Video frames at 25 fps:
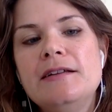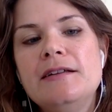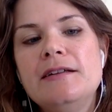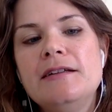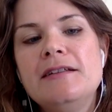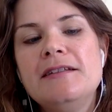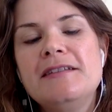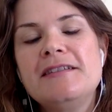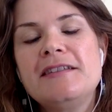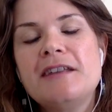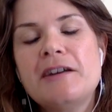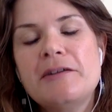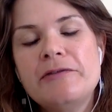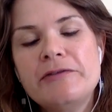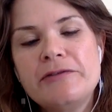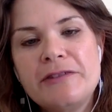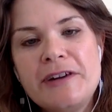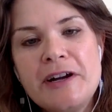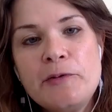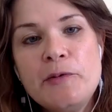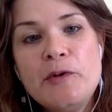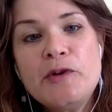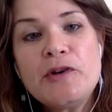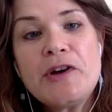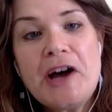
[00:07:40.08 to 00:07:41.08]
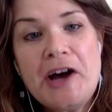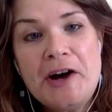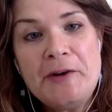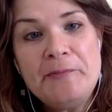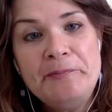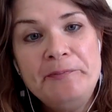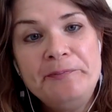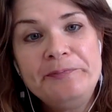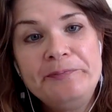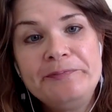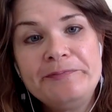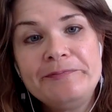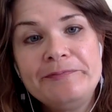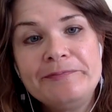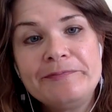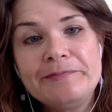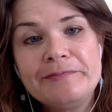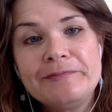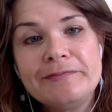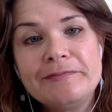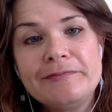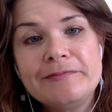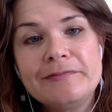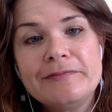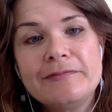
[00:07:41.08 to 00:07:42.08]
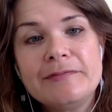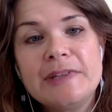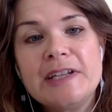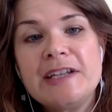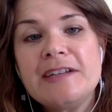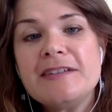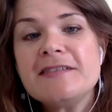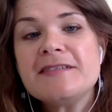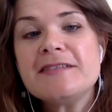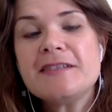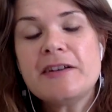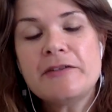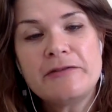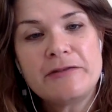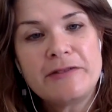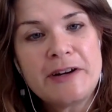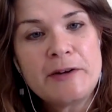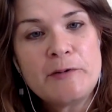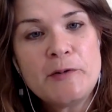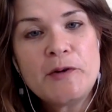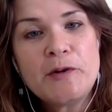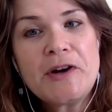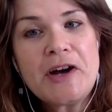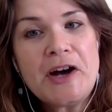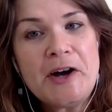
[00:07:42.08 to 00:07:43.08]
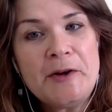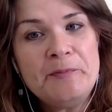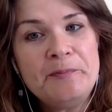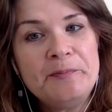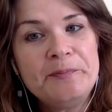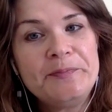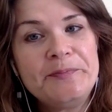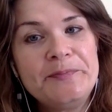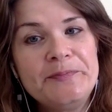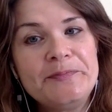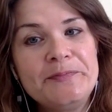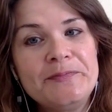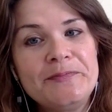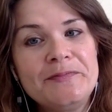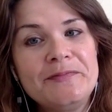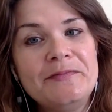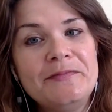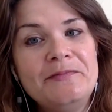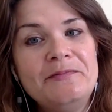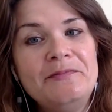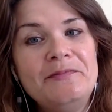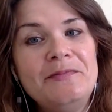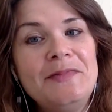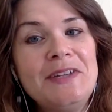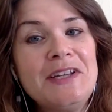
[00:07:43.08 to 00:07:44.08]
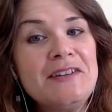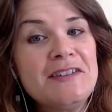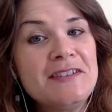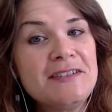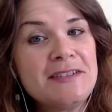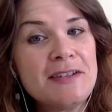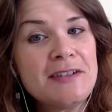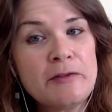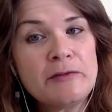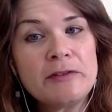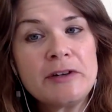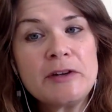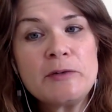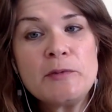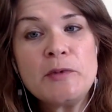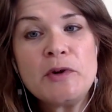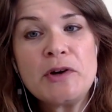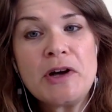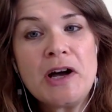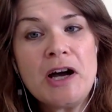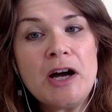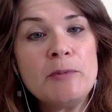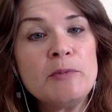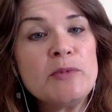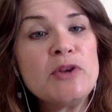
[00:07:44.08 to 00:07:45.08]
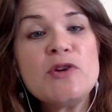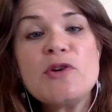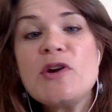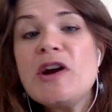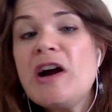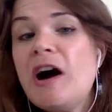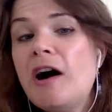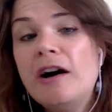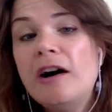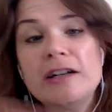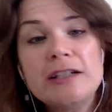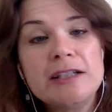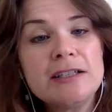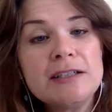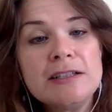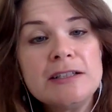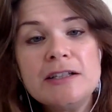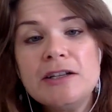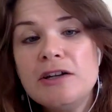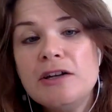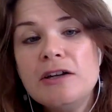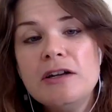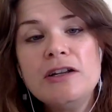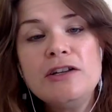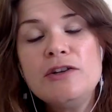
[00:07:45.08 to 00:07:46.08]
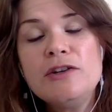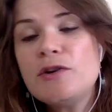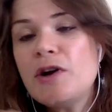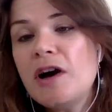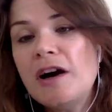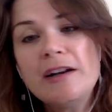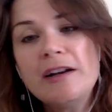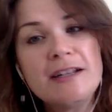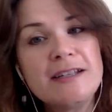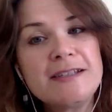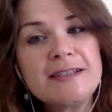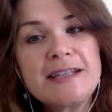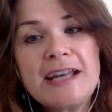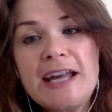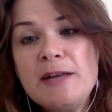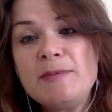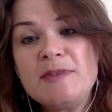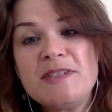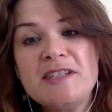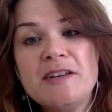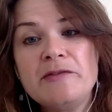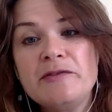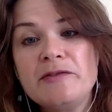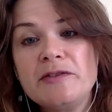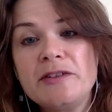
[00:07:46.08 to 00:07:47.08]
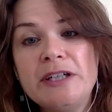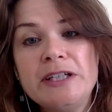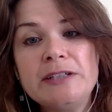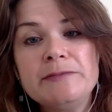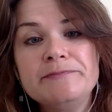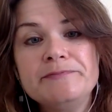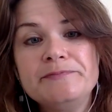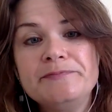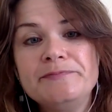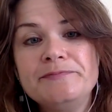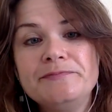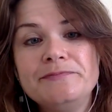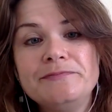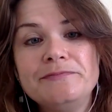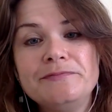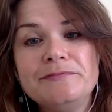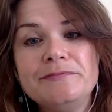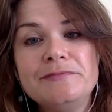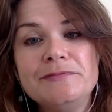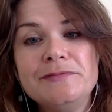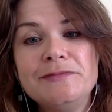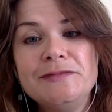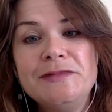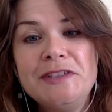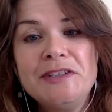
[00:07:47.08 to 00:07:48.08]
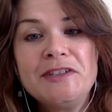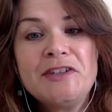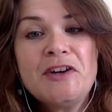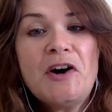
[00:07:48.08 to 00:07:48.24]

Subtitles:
suffering will come because suffering will come because suffering will come. You can't escape suffering. You